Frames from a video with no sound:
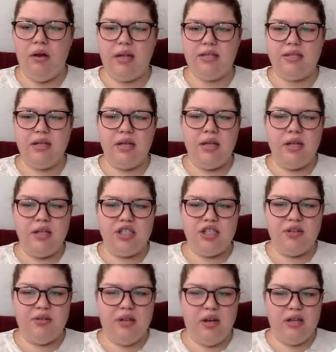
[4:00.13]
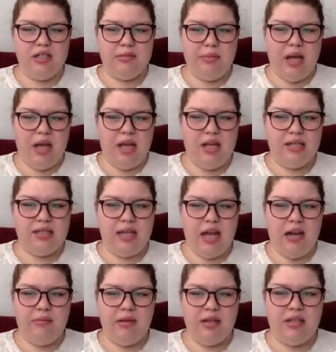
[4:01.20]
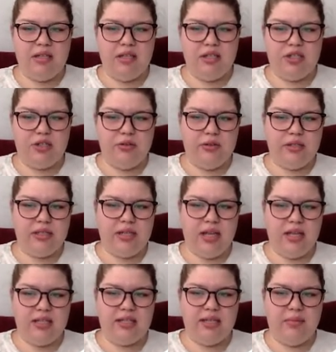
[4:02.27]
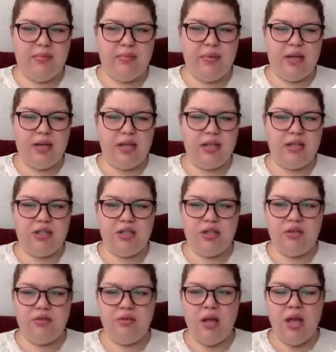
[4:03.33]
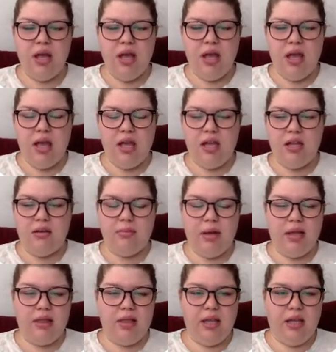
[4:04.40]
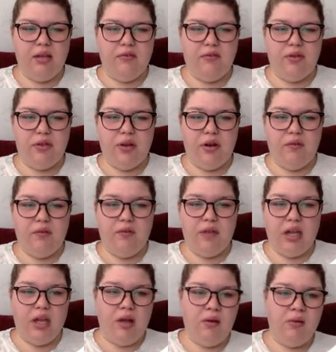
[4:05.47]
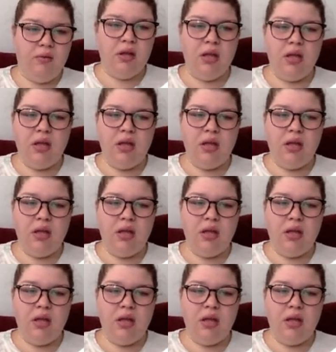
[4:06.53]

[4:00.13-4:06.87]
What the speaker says: right, so there's my assignment that students can submit into and my link for their video.